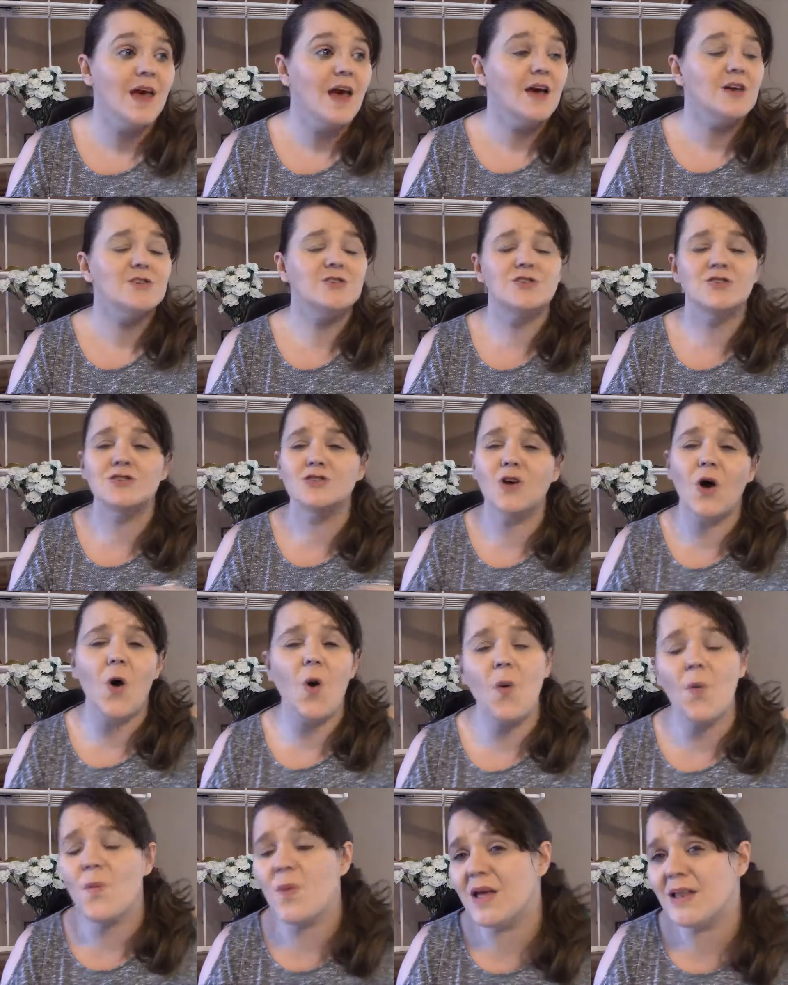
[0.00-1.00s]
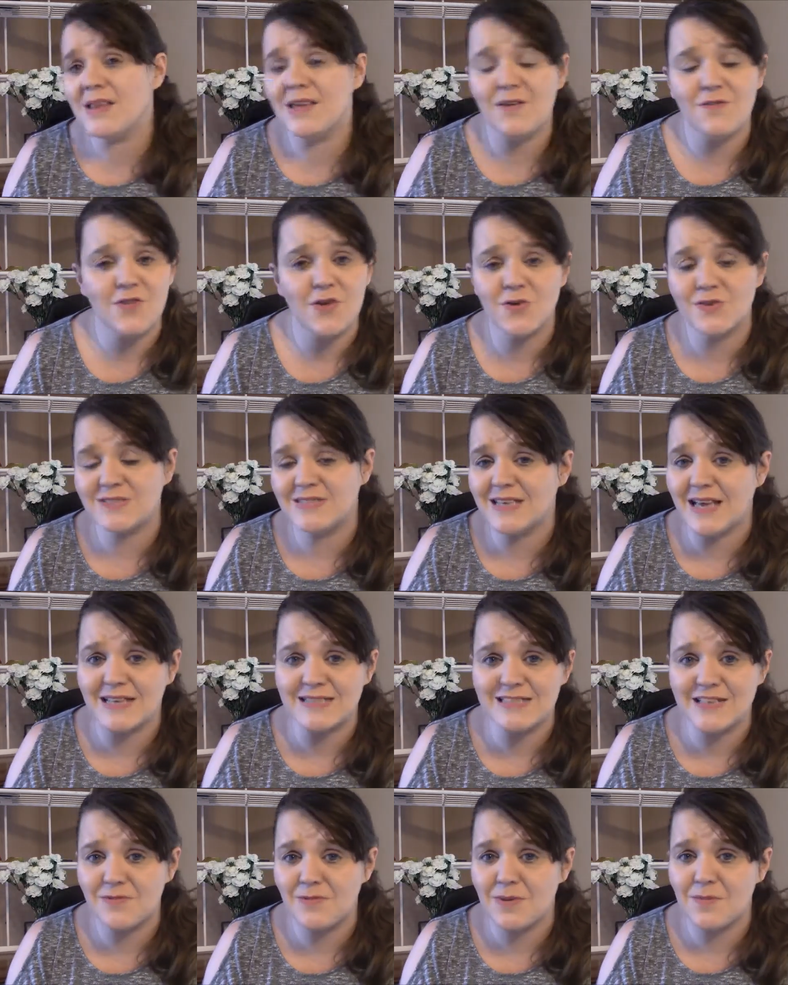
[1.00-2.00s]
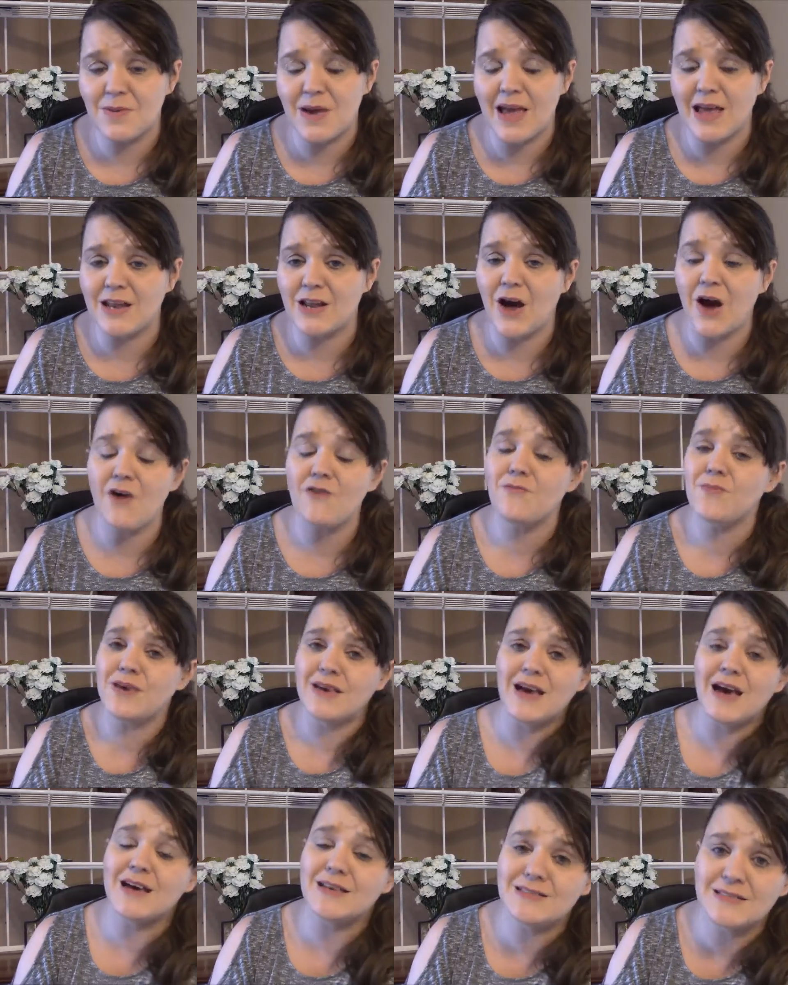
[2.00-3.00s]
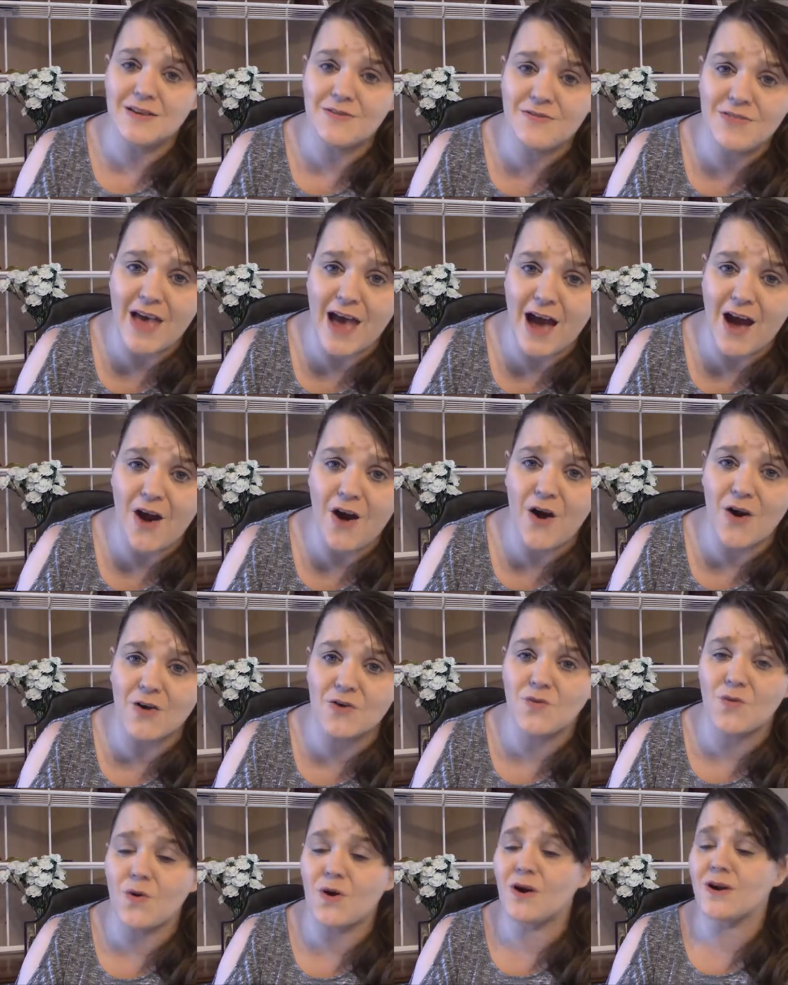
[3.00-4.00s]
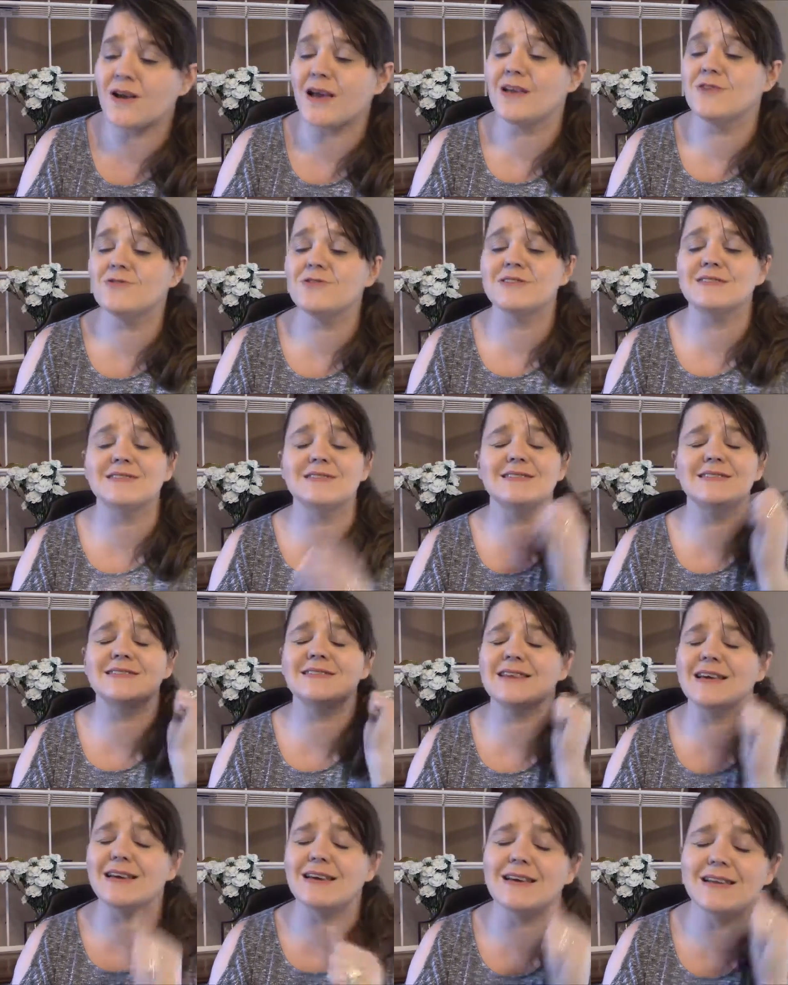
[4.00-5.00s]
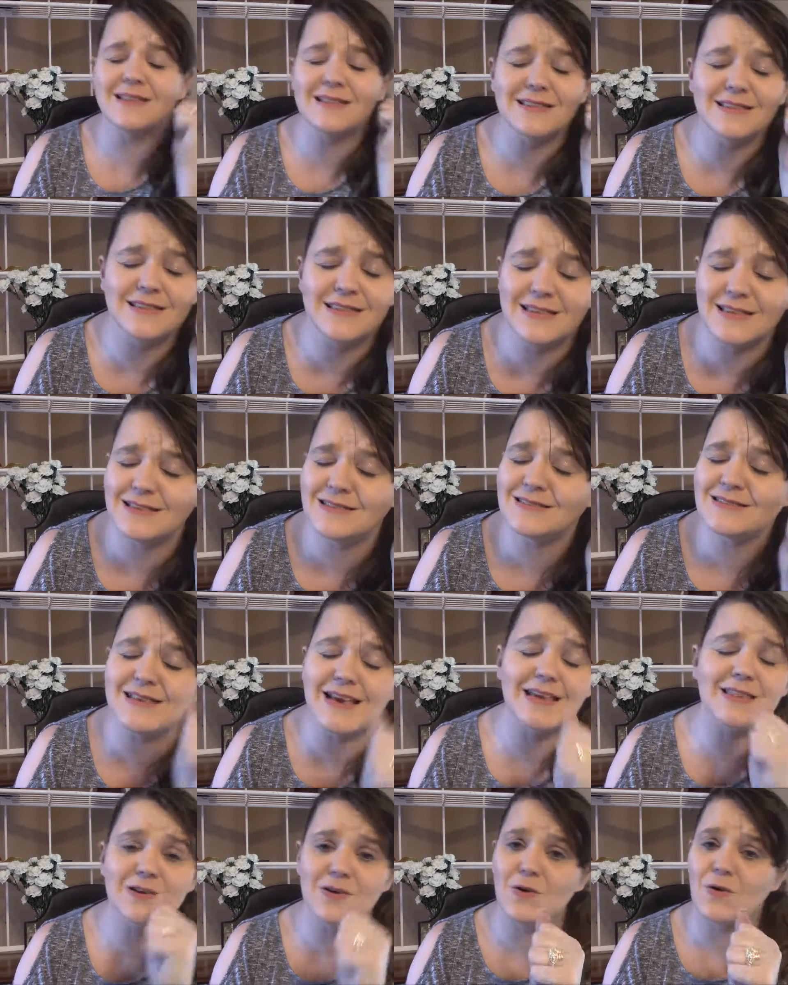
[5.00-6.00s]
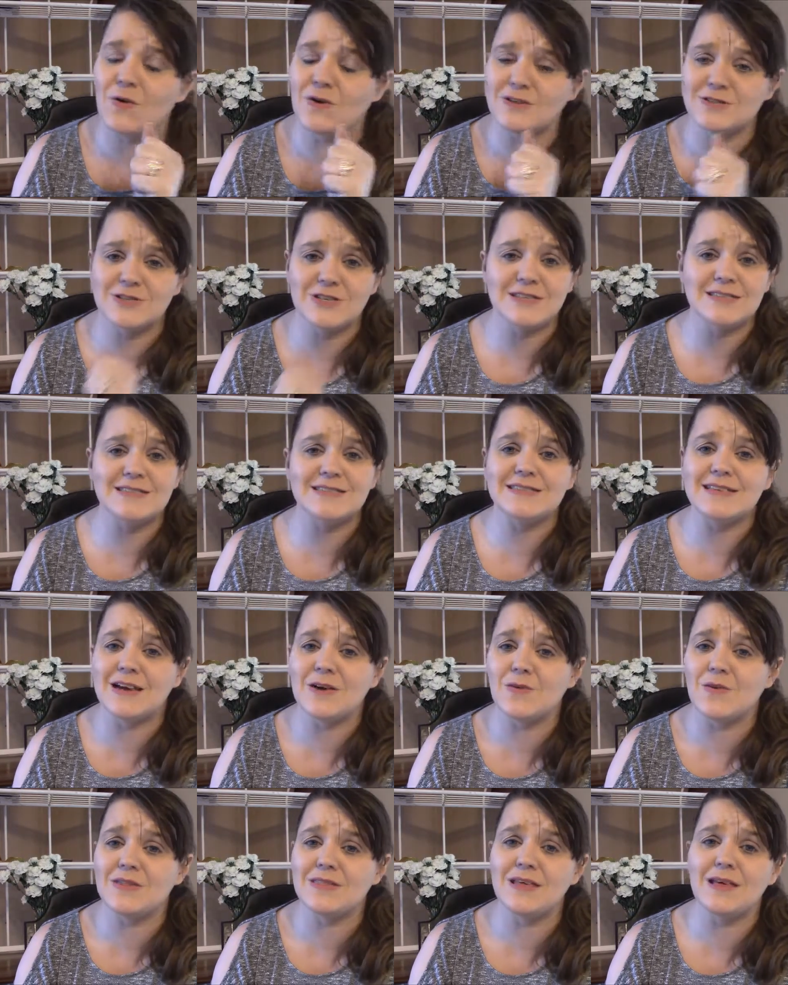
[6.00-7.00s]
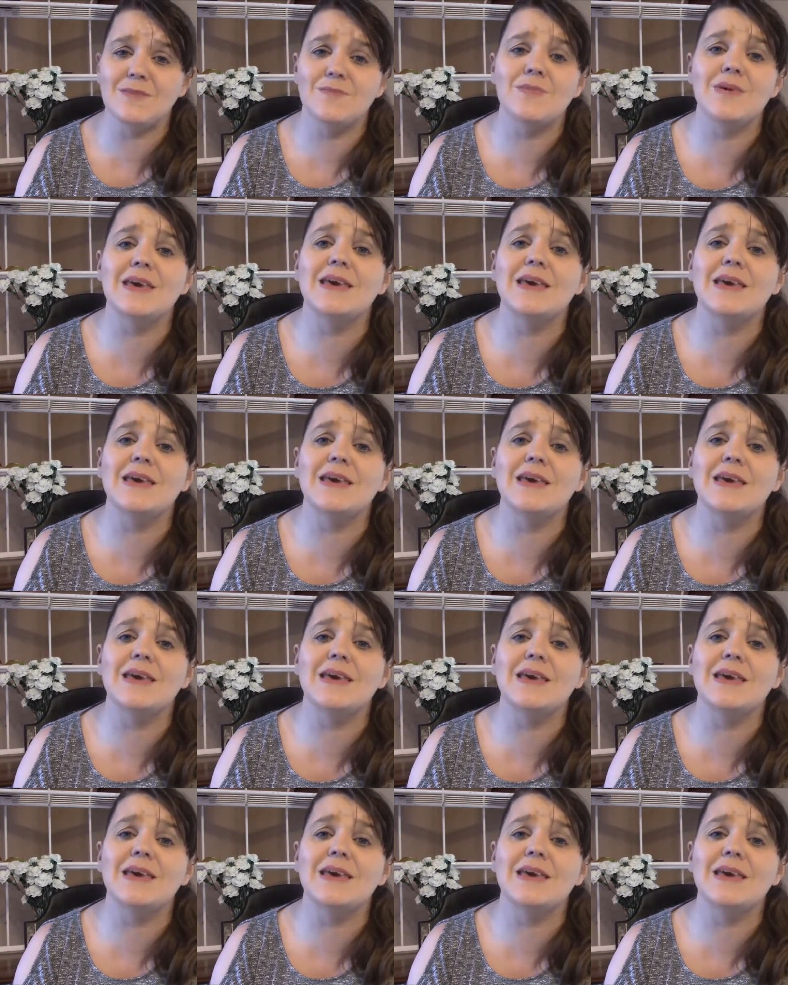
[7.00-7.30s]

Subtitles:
so many of those debts have been paid off because of that hard work. And just stay the course. Just stick with it.